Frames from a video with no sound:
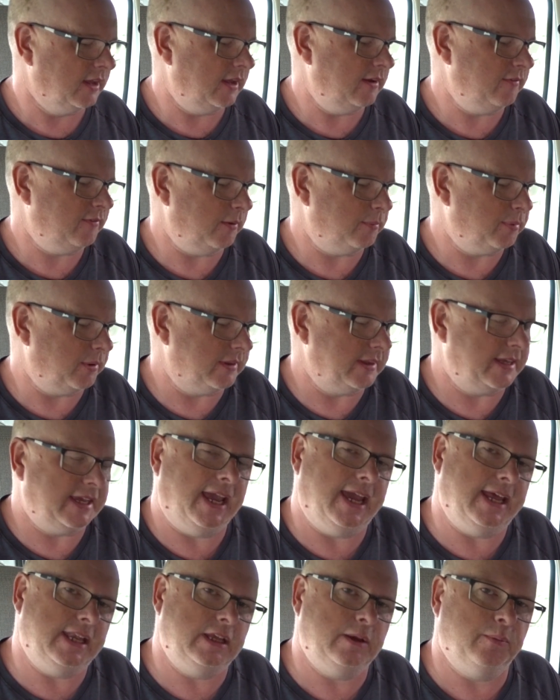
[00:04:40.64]
If I put the
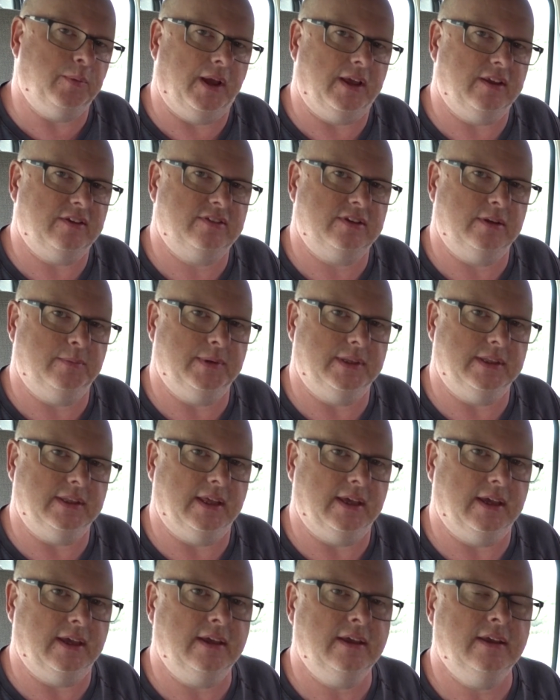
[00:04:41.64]
Anywhere SIM in
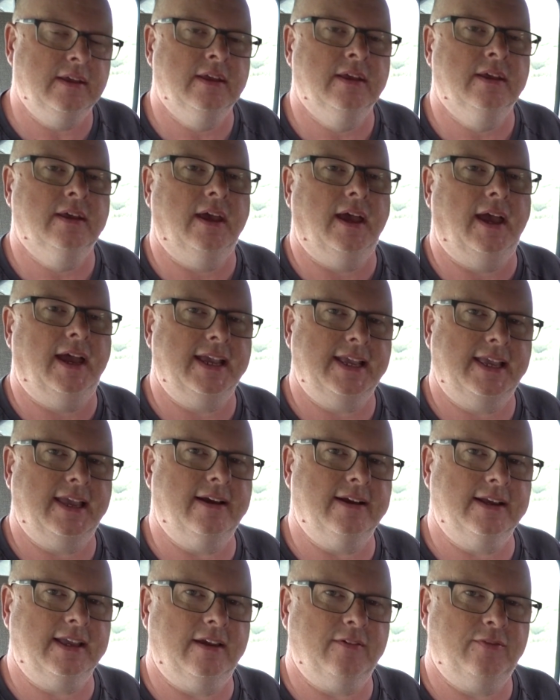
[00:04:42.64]
there, I
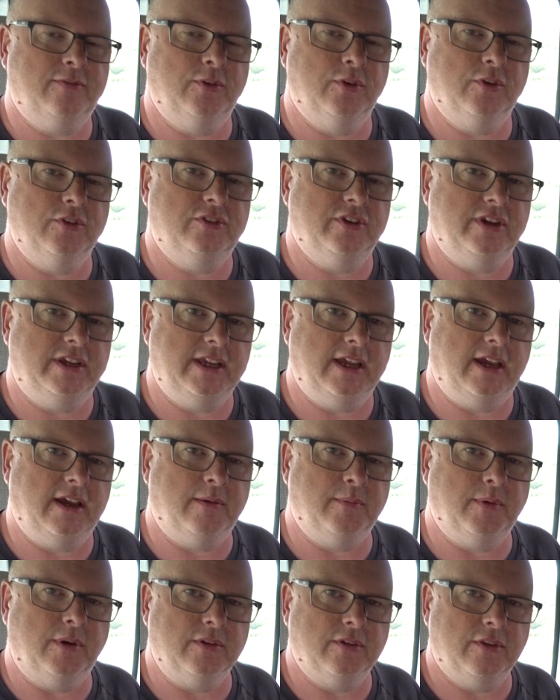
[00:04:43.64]
can't get 4G,
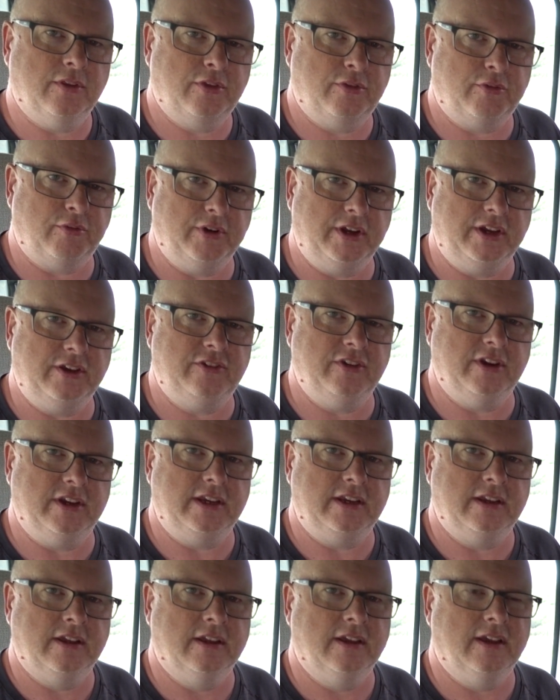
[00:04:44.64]
I'm on
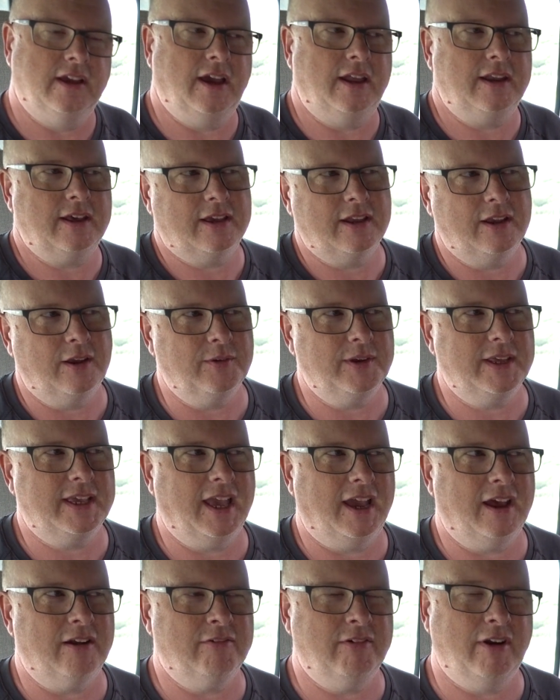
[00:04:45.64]
3G, and I can only
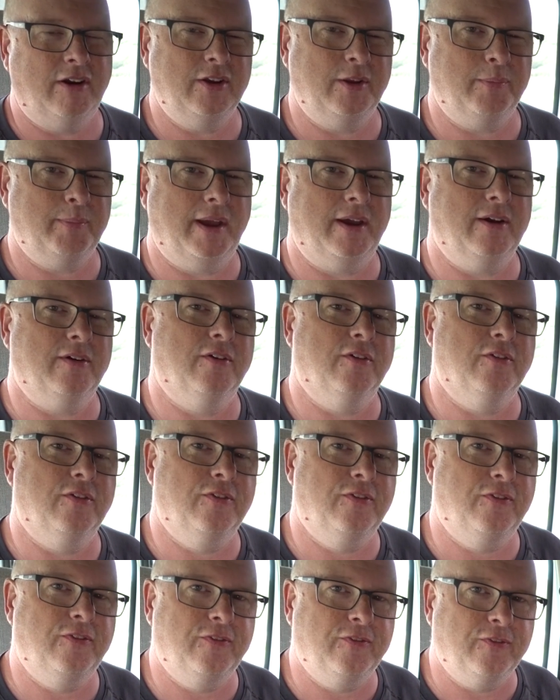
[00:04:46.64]
get around about
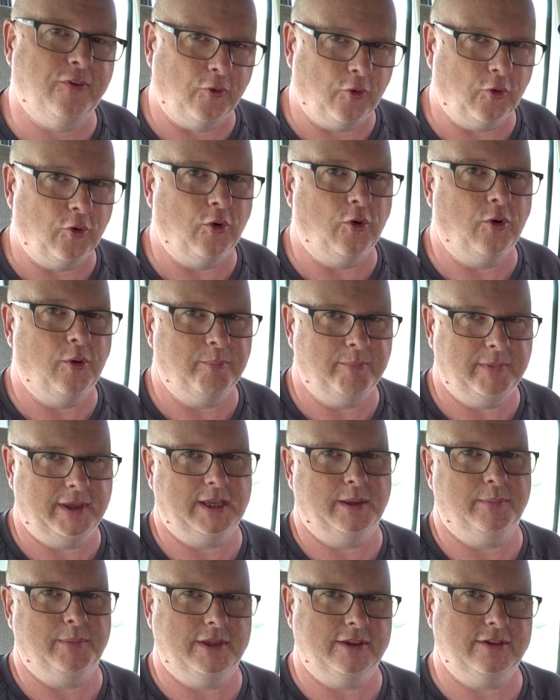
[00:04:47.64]
4
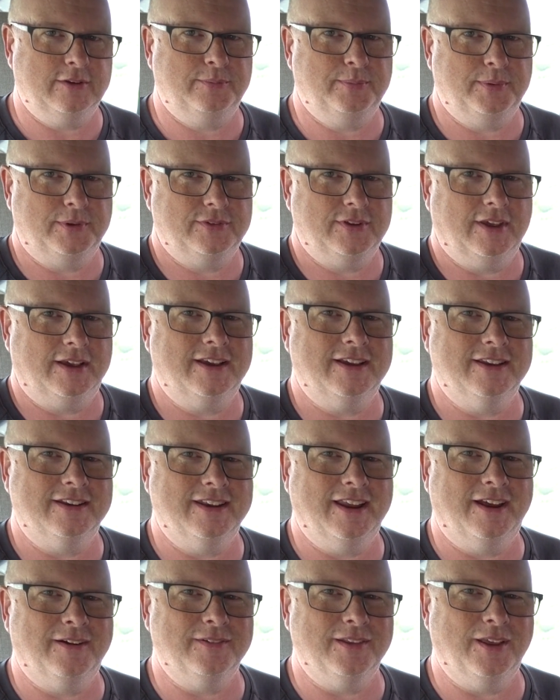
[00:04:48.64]
megabits per
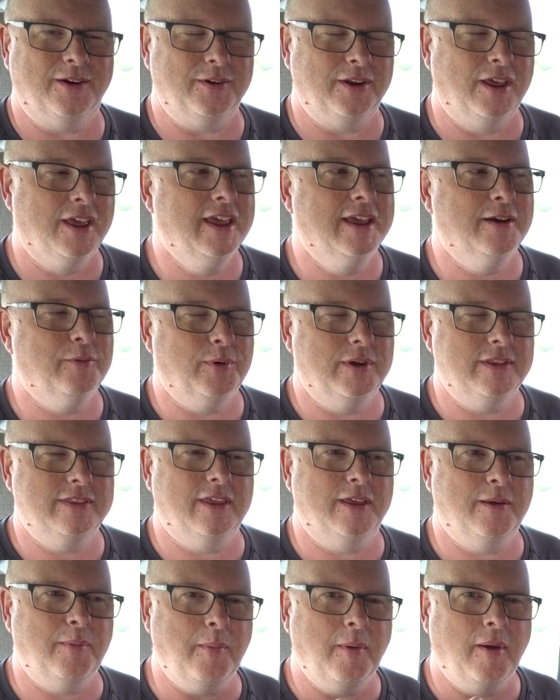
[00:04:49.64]
second download with
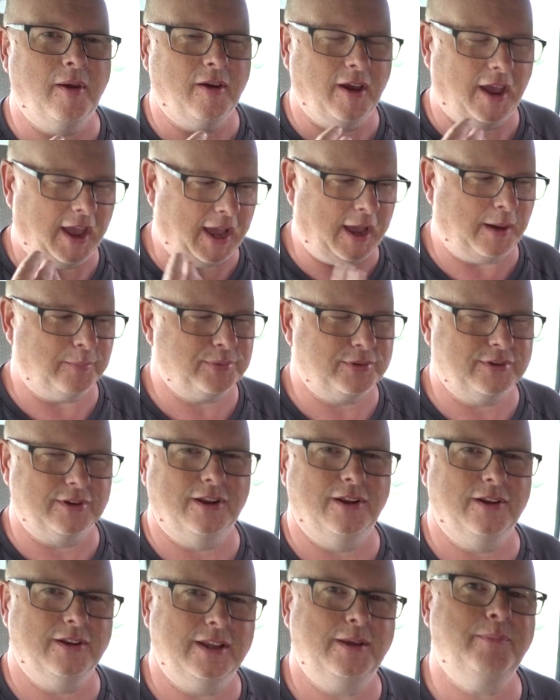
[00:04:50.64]

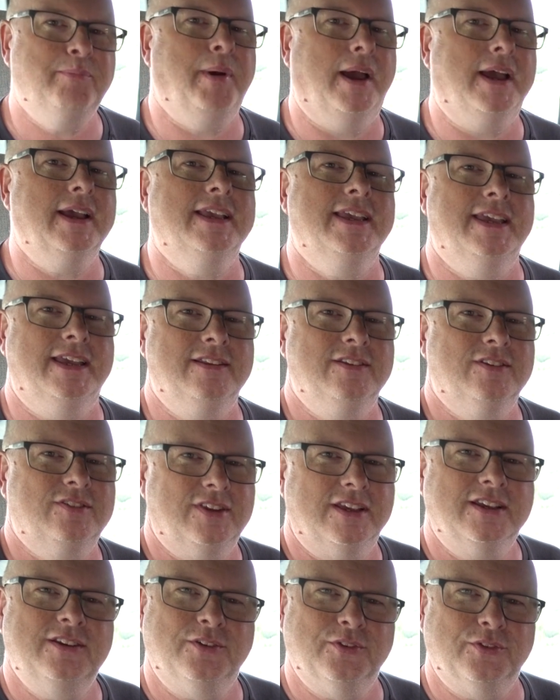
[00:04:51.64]
absolutely banging
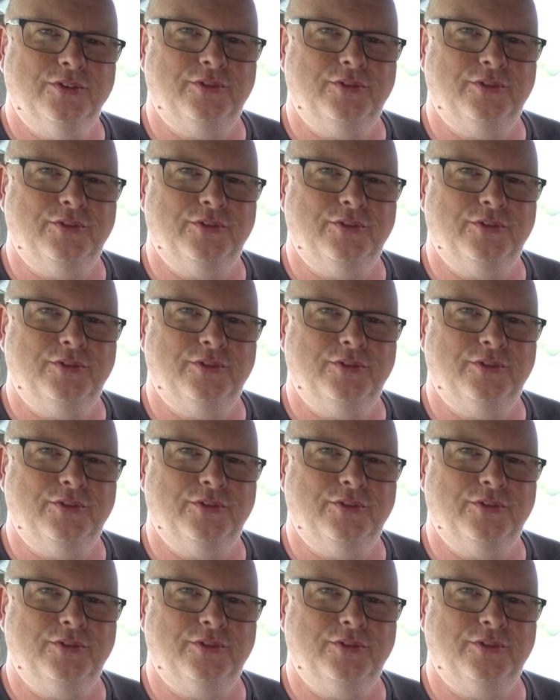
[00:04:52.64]
signal